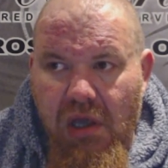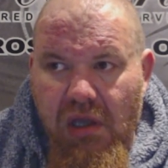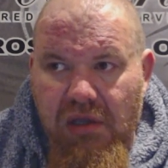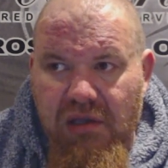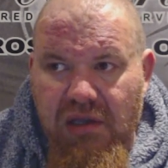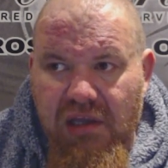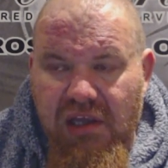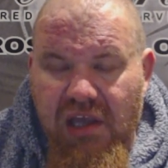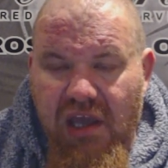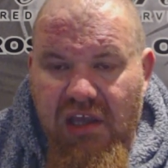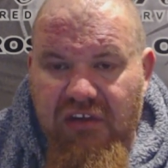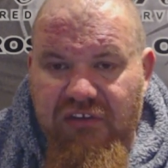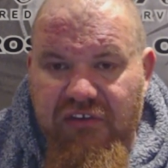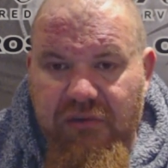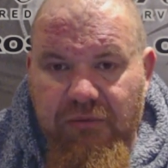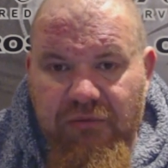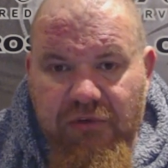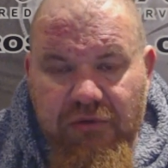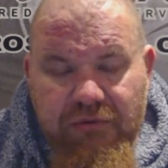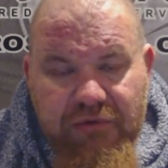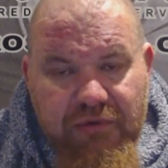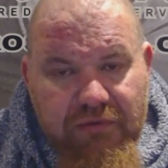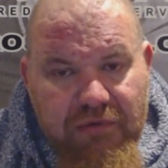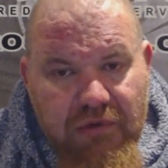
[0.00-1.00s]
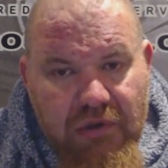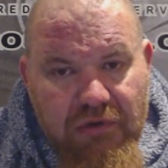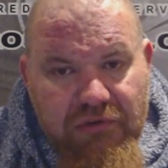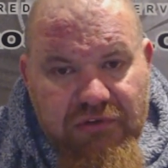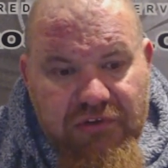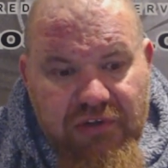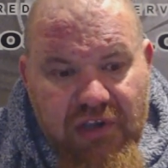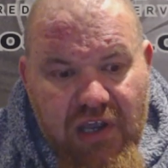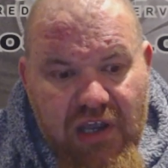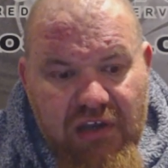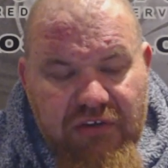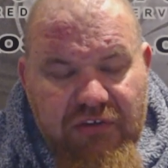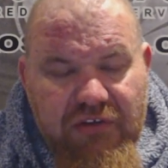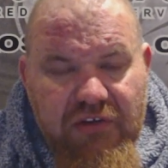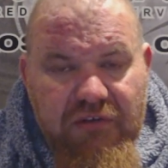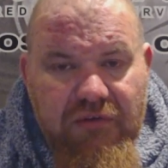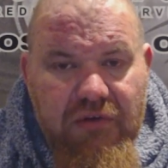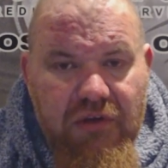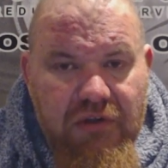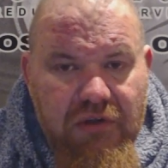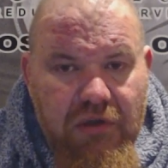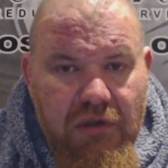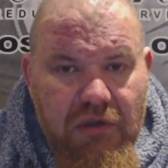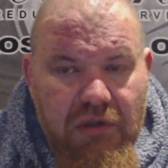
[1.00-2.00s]
and they're getting symptoms of low test,
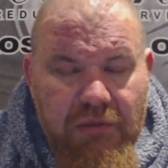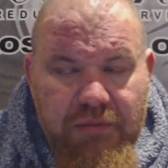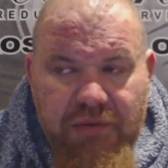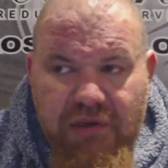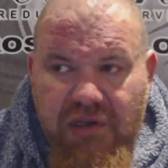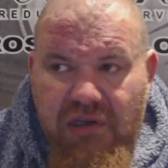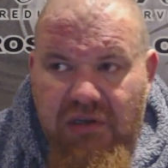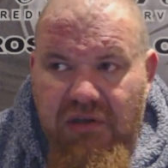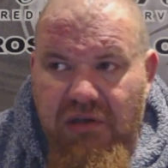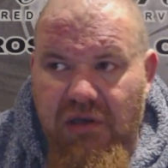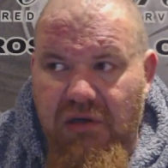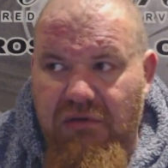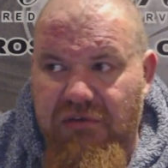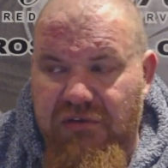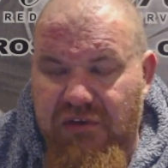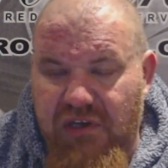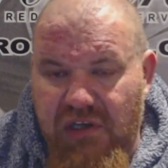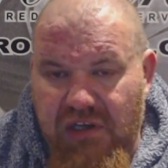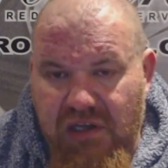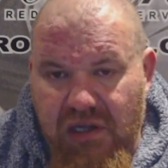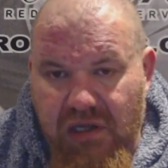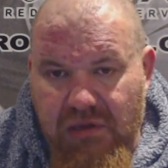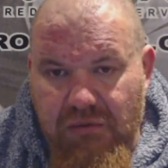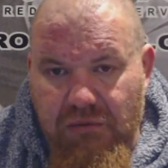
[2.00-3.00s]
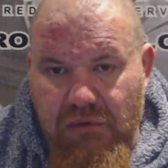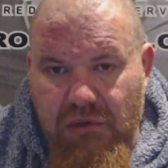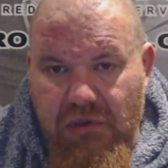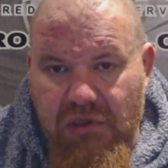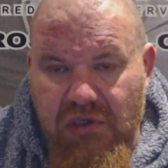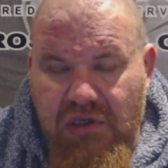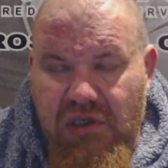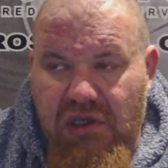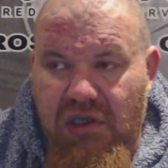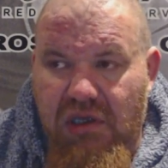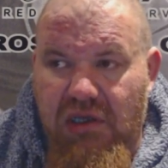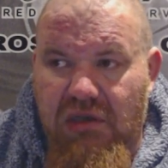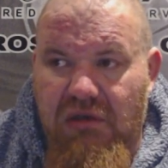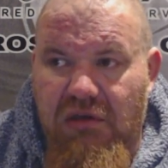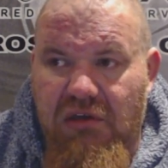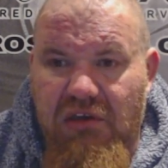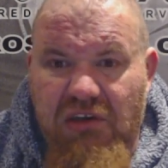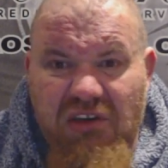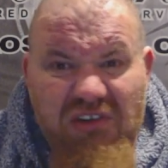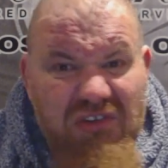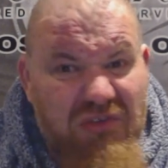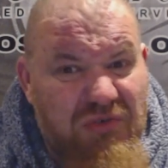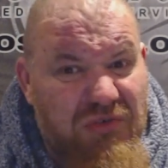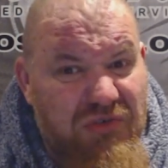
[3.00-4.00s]
they've got no libido, dick ain't working,
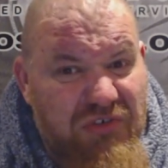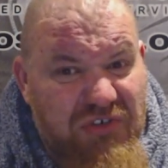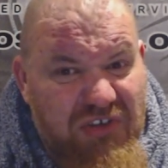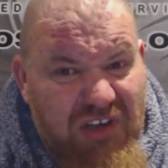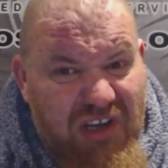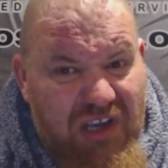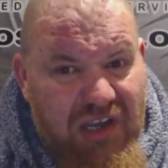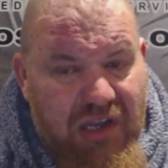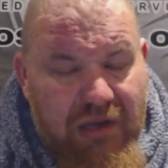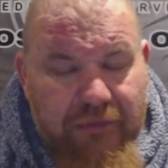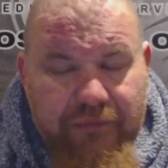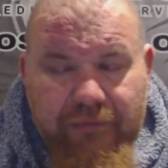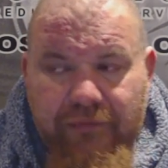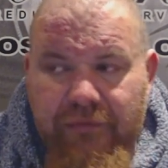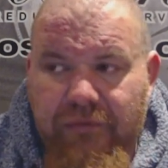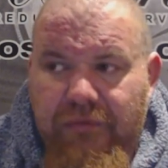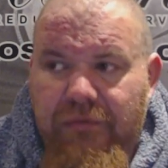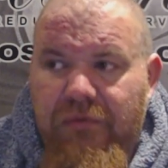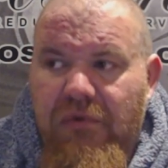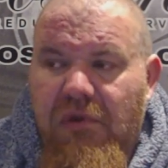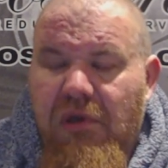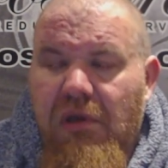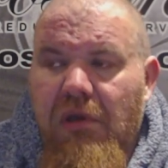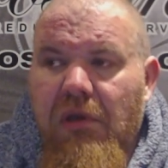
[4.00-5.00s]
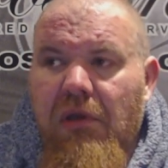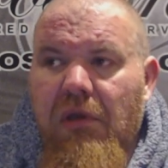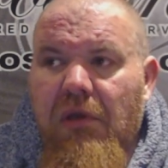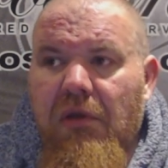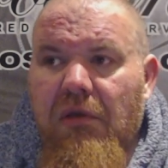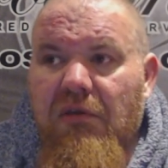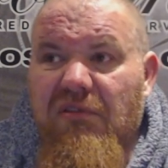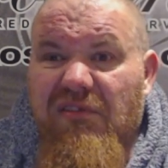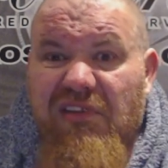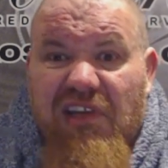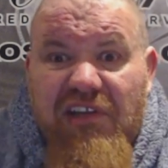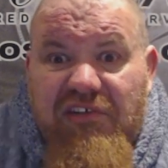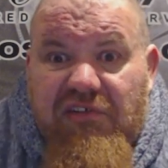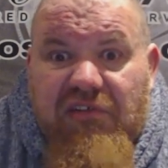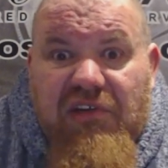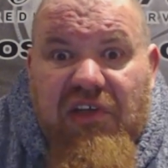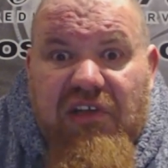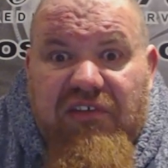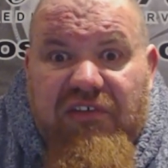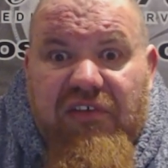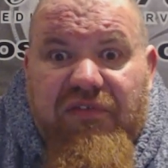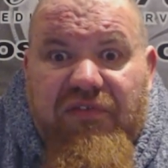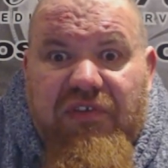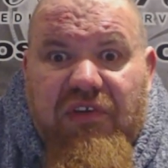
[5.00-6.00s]
usual shit.
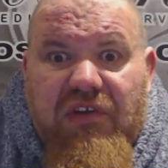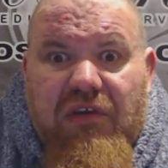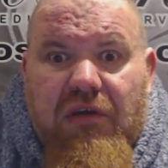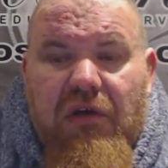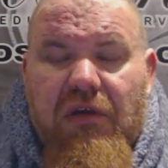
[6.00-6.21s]
Literally as if